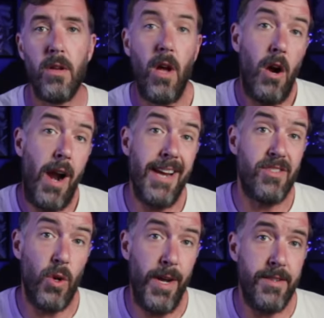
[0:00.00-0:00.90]
All right,
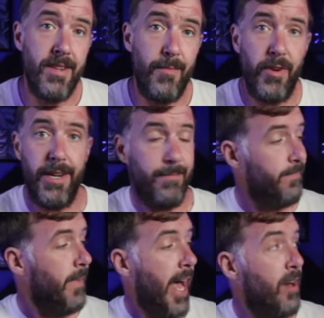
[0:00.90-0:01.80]
so in summary,
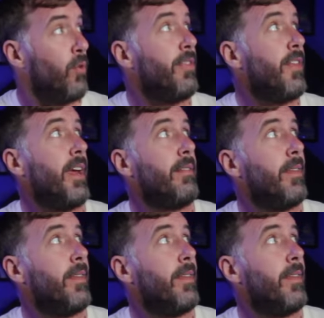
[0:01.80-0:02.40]
I don't think